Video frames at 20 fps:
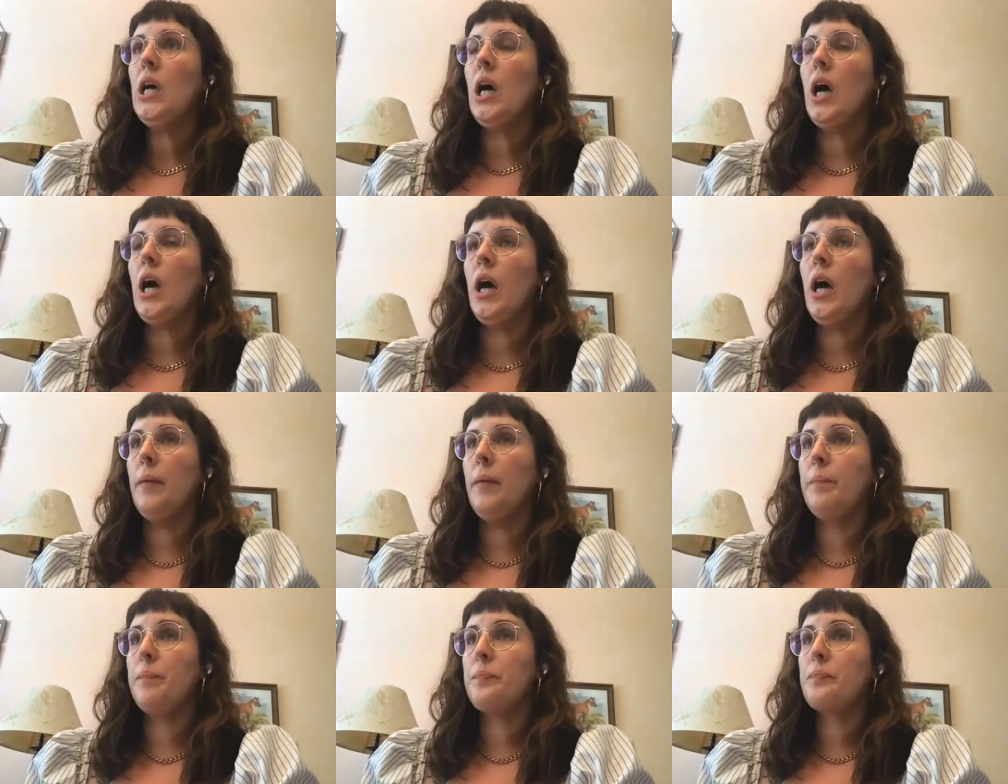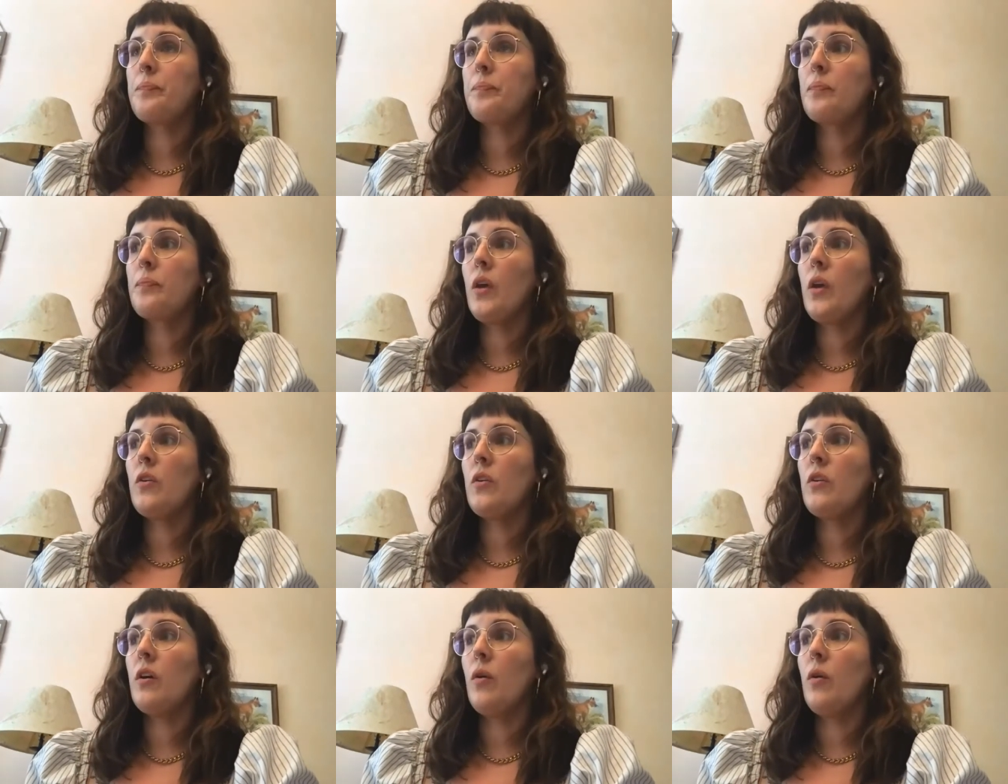
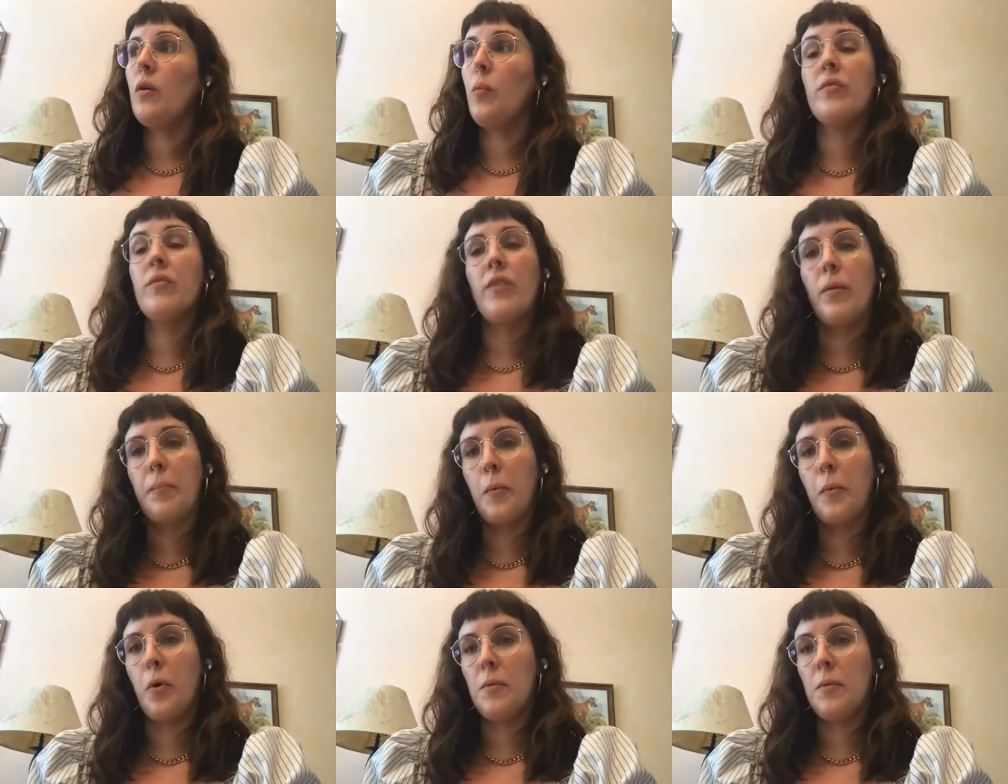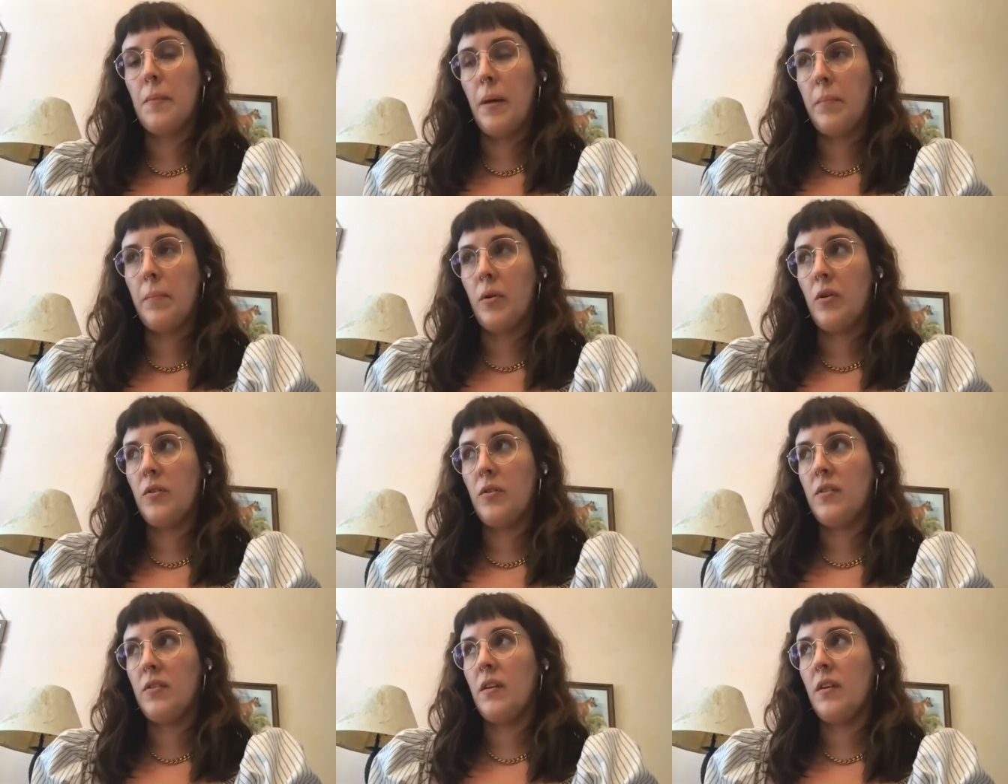One of our board
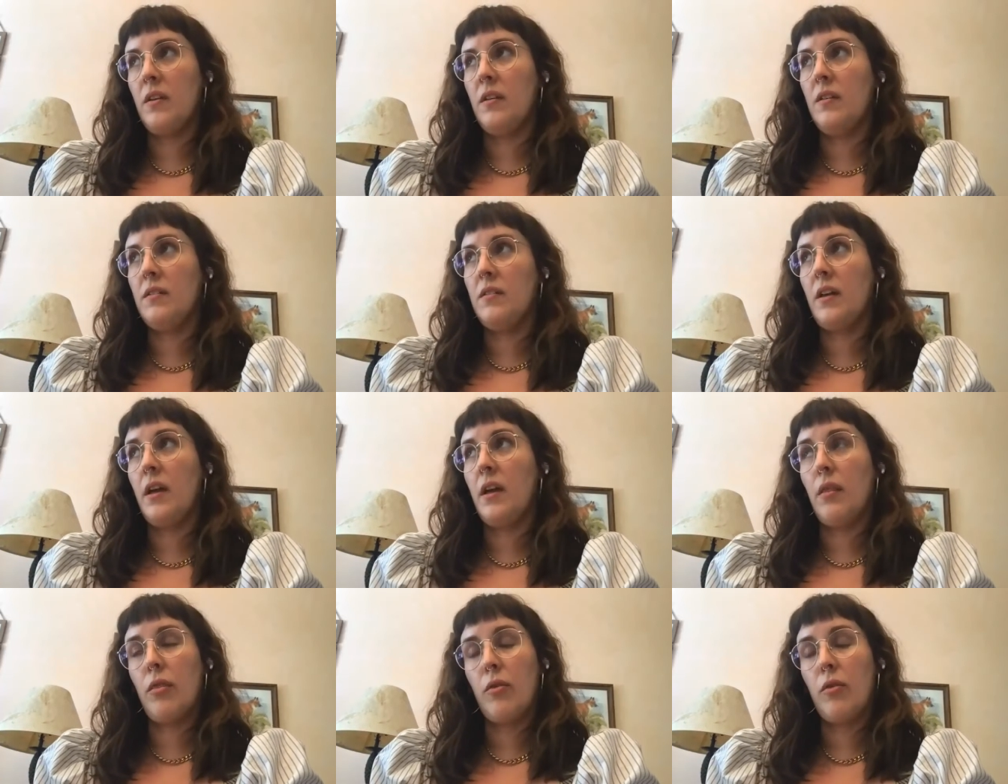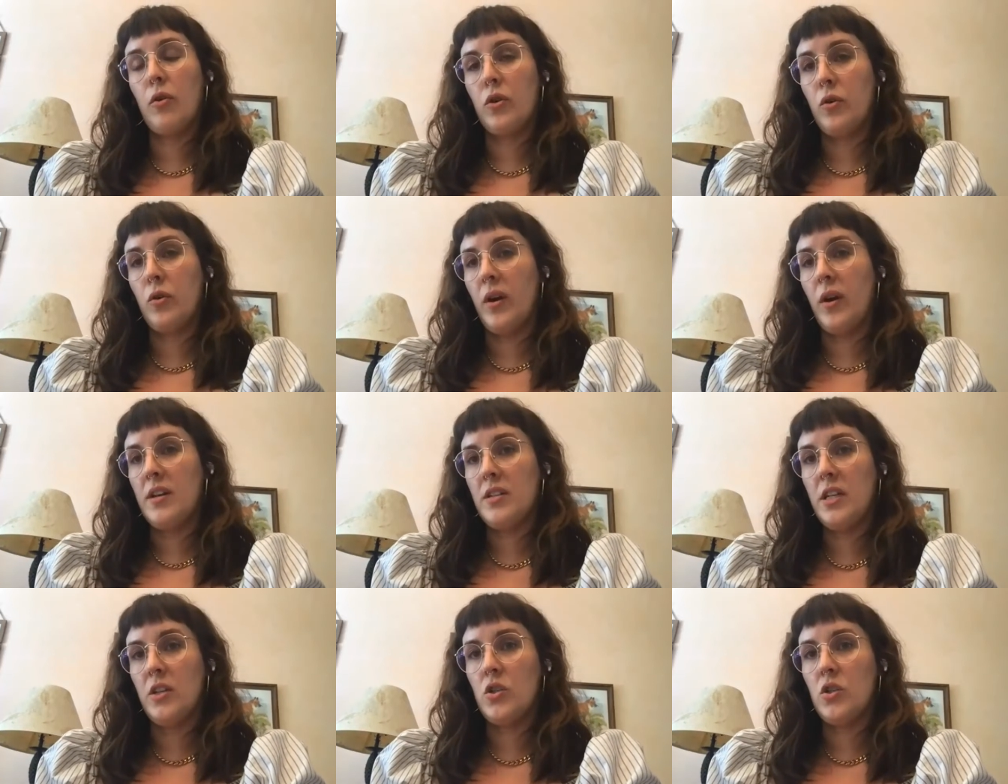members is a 3rd
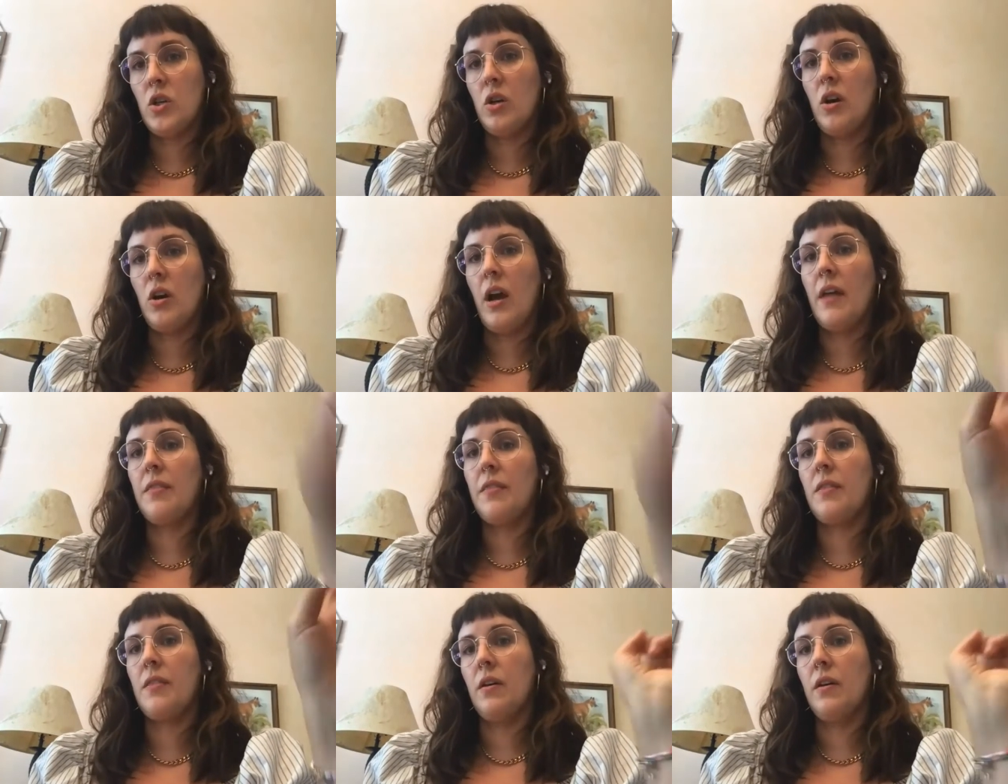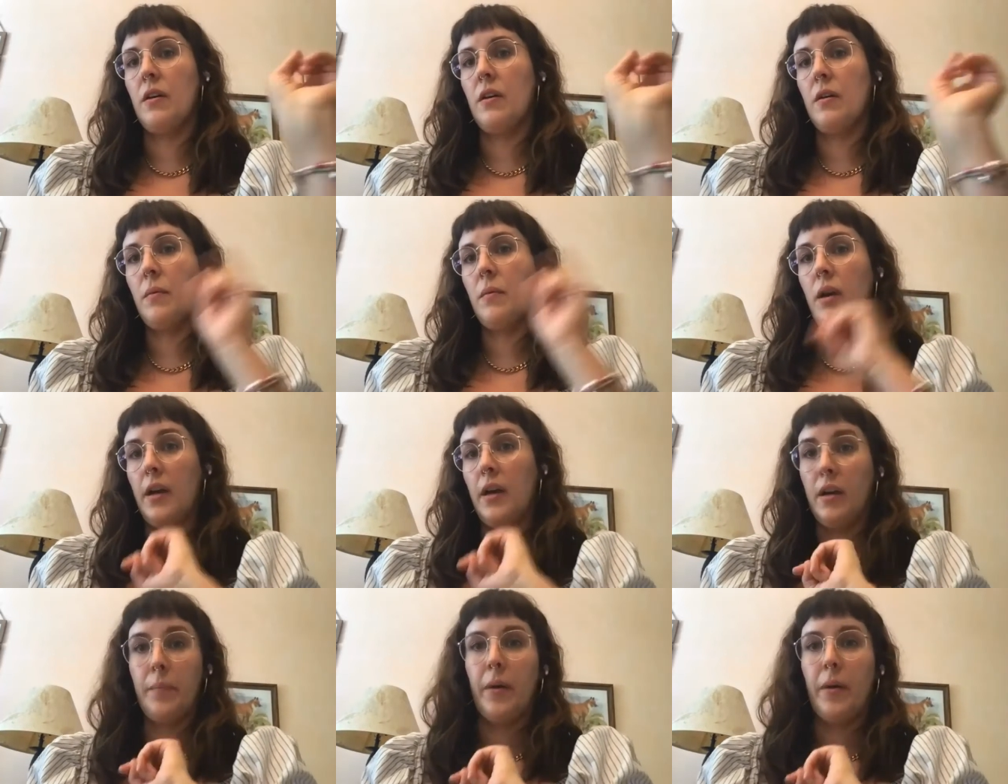grade teacher at the
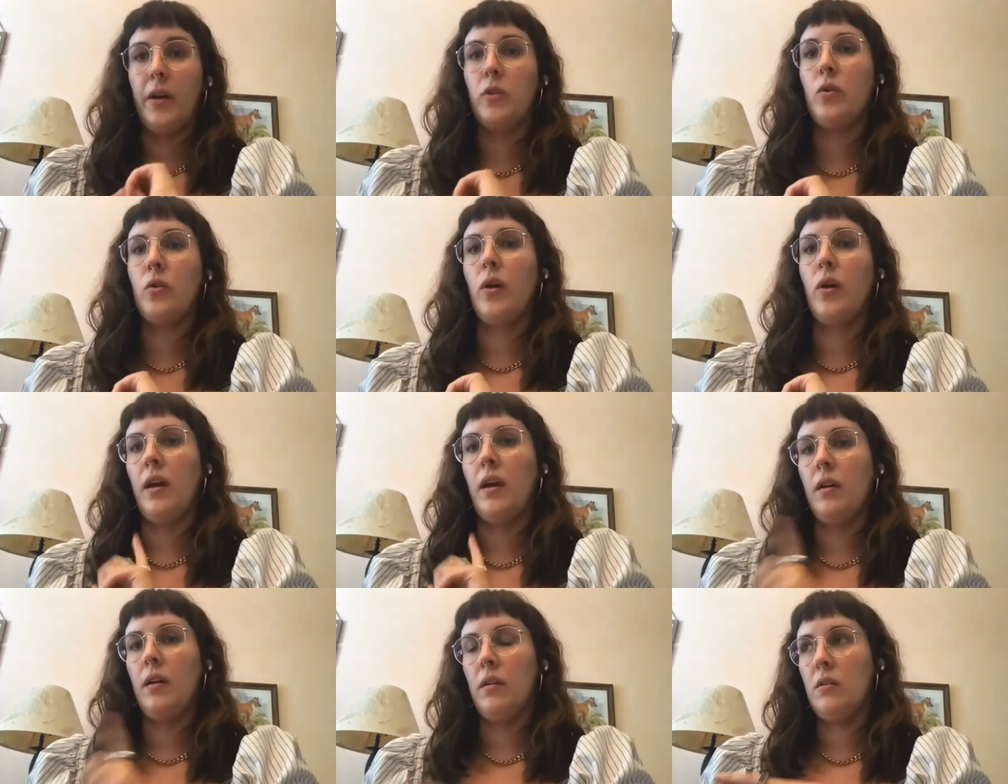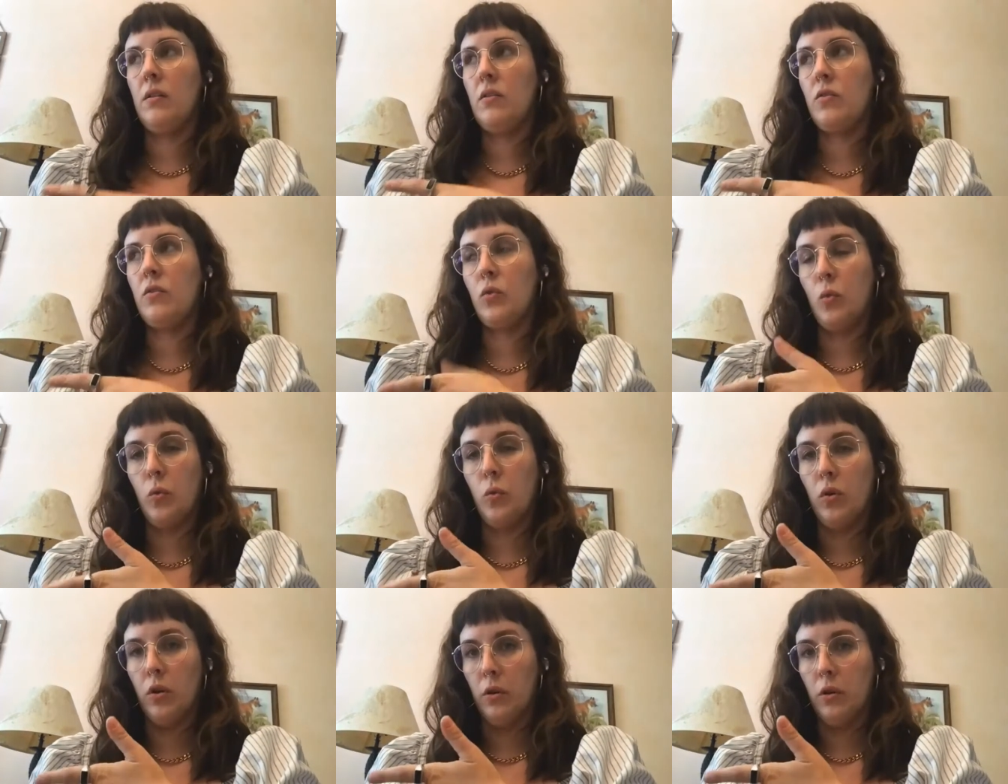Ichabod Crane
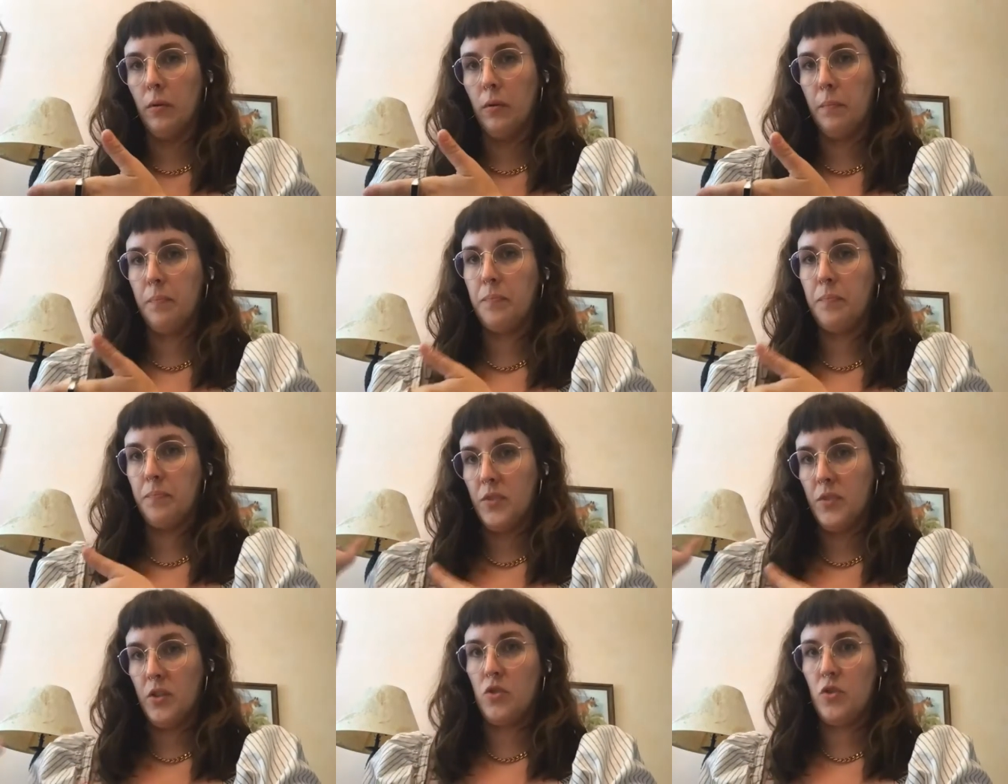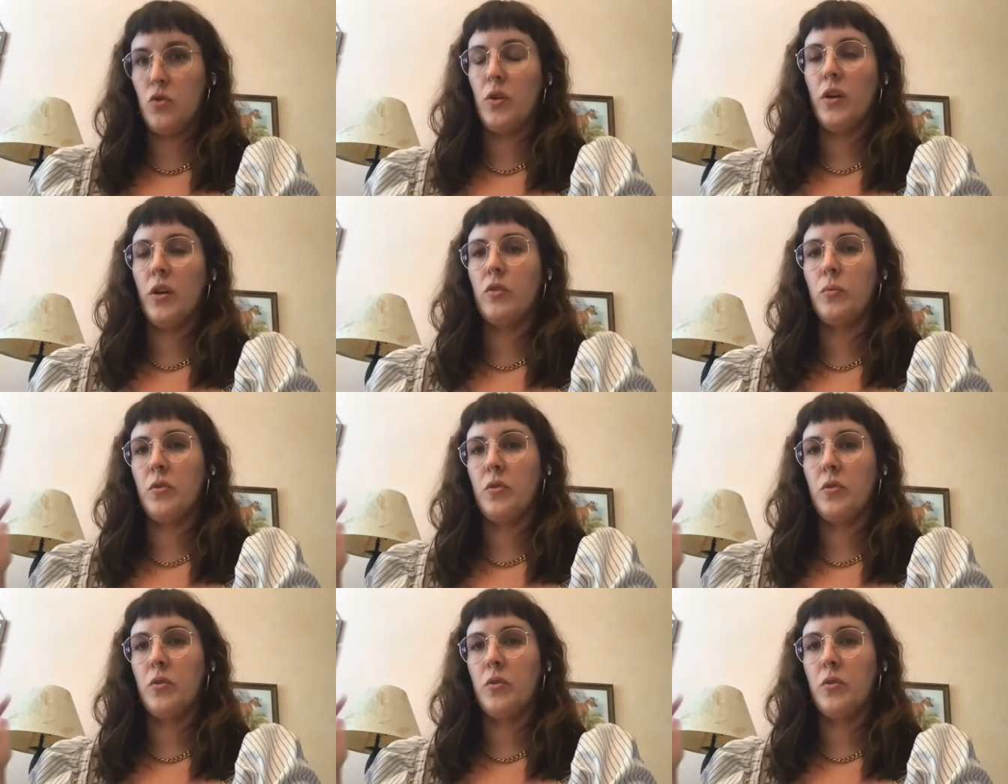School District,